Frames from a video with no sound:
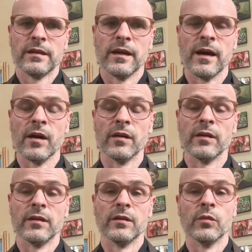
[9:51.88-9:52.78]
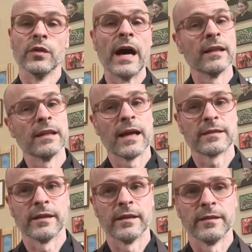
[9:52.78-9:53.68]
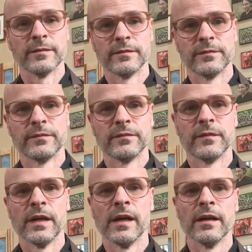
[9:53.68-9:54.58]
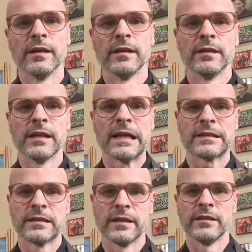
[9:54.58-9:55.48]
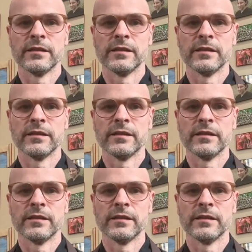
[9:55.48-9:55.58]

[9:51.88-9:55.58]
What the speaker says: Well, not last night. Last night,